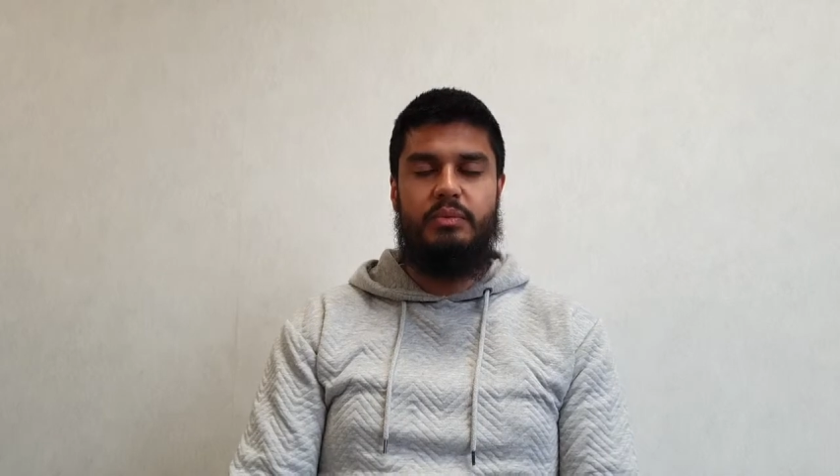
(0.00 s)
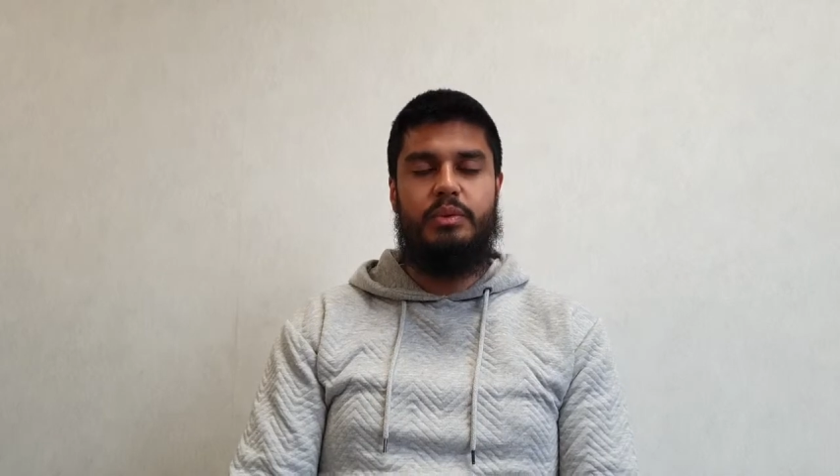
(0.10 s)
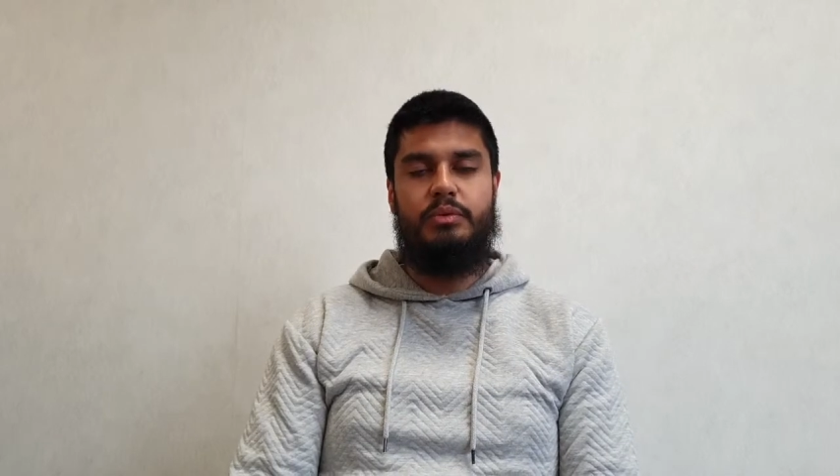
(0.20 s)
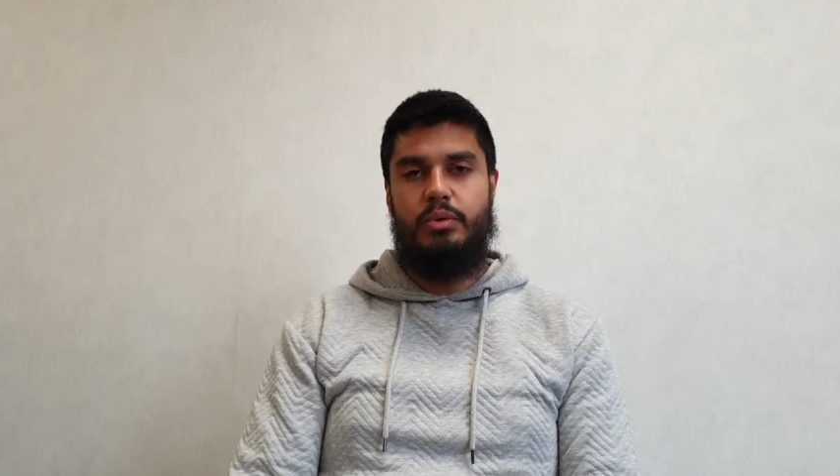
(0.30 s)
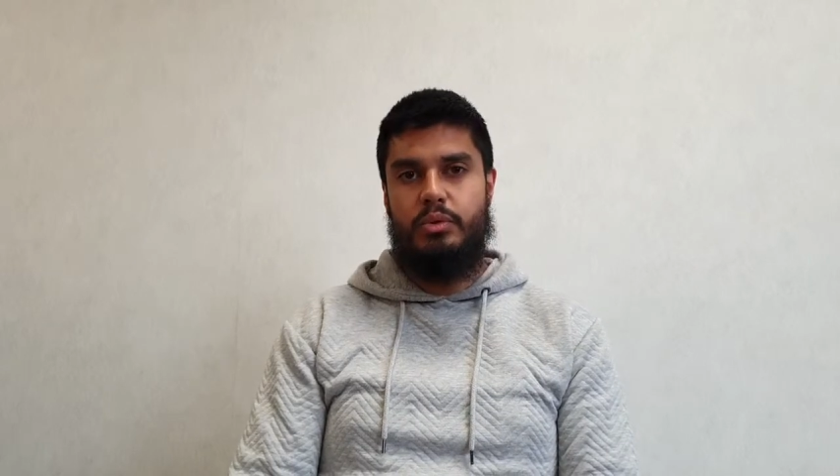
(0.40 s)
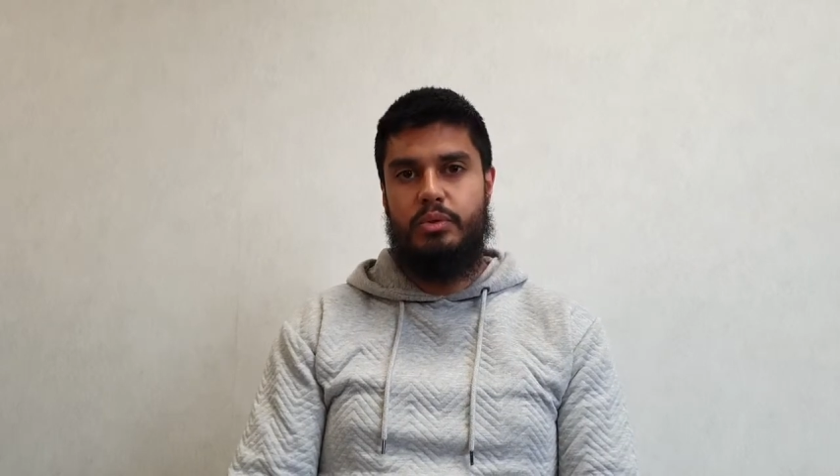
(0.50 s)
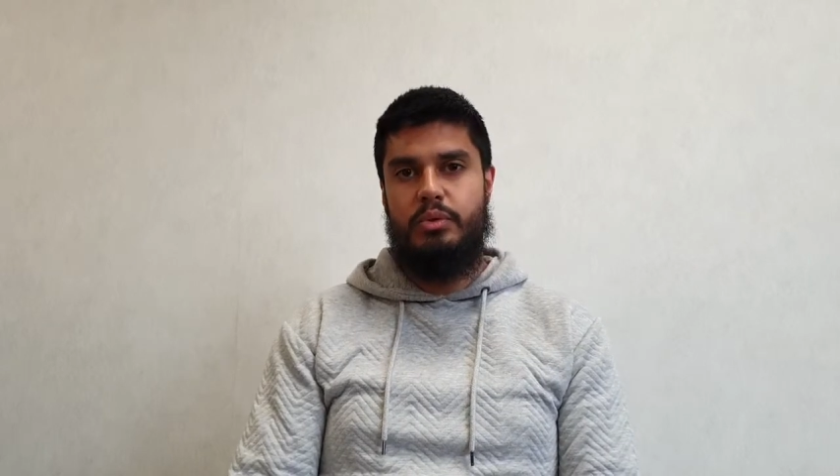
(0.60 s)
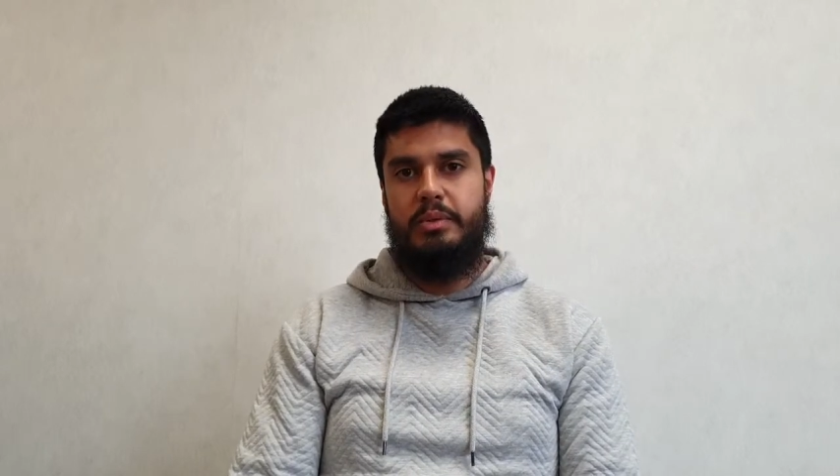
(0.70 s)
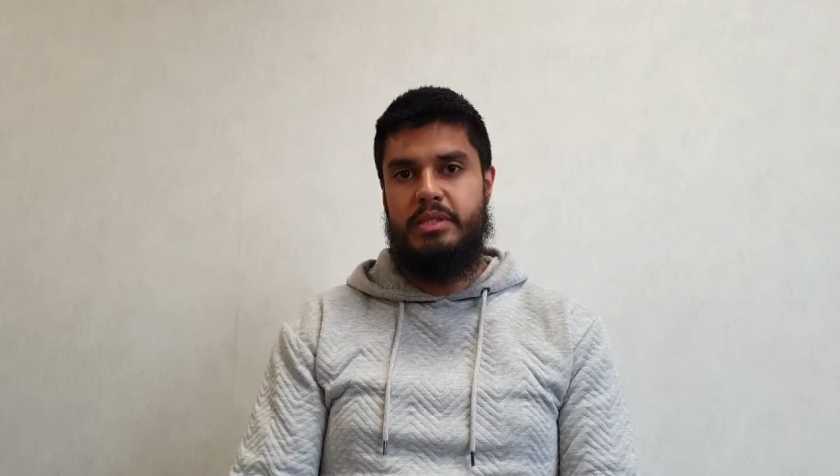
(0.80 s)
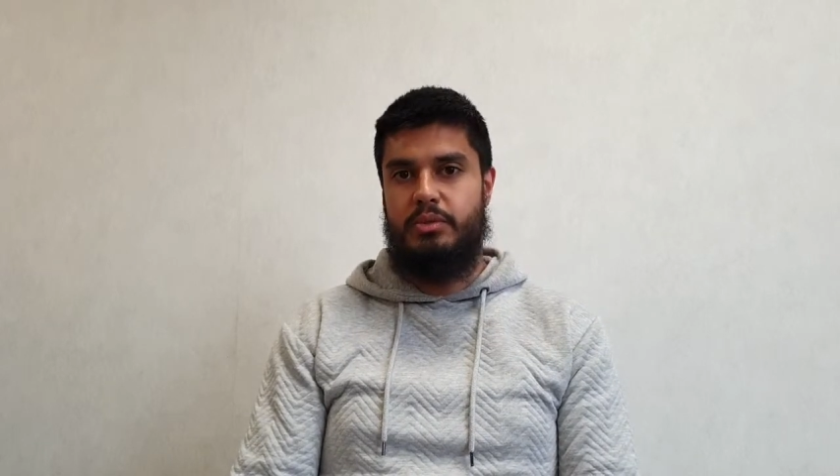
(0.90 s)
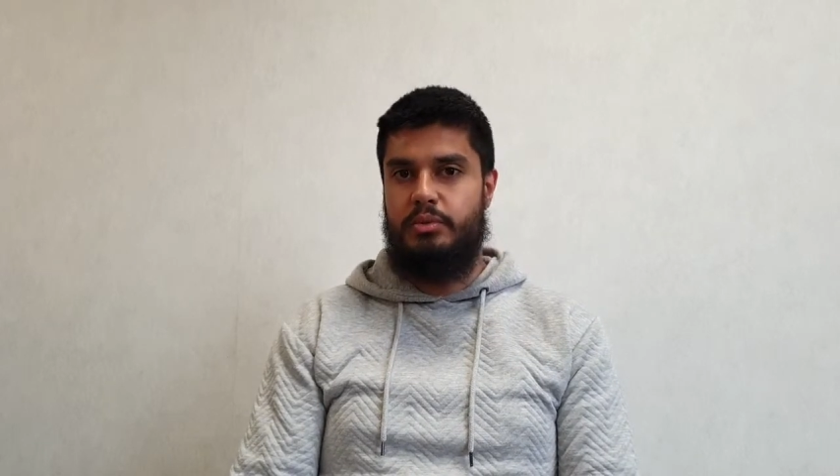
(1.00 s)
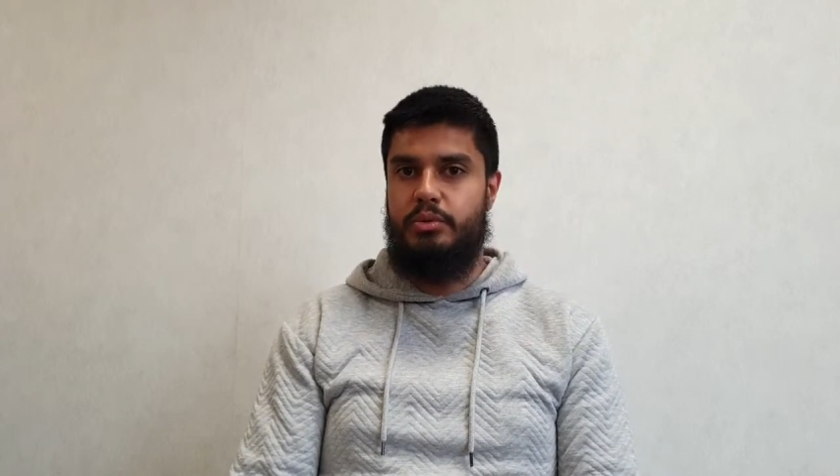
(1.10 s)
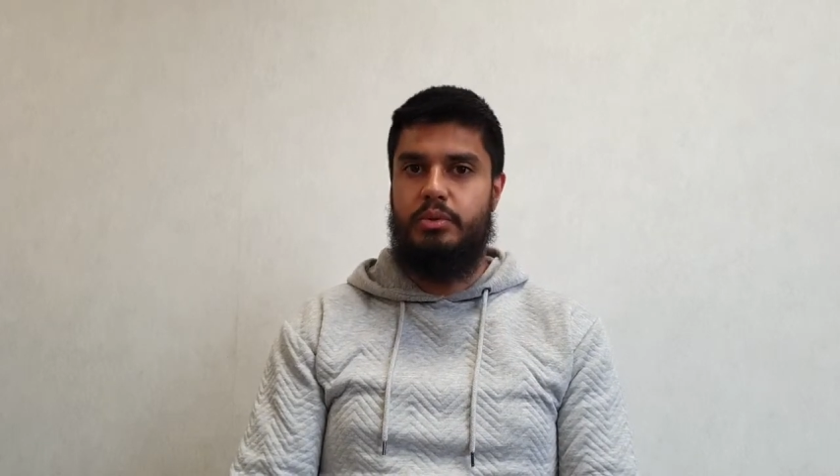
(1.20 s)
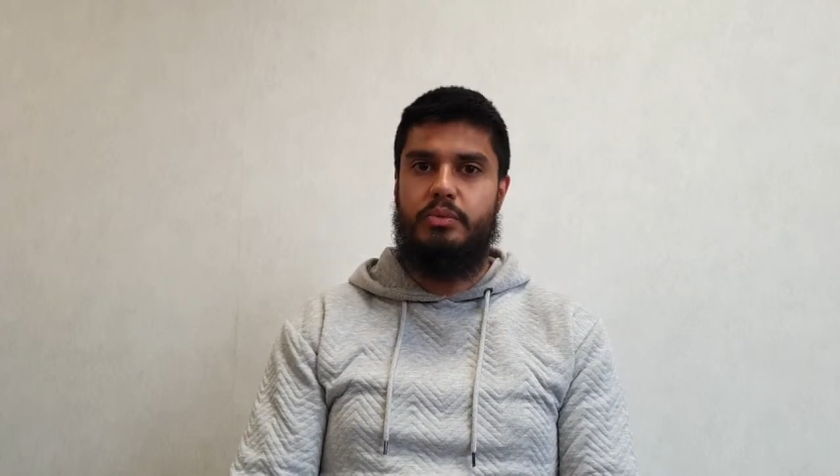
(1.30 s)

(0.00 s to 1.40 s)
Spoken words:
with ruku', with sujood,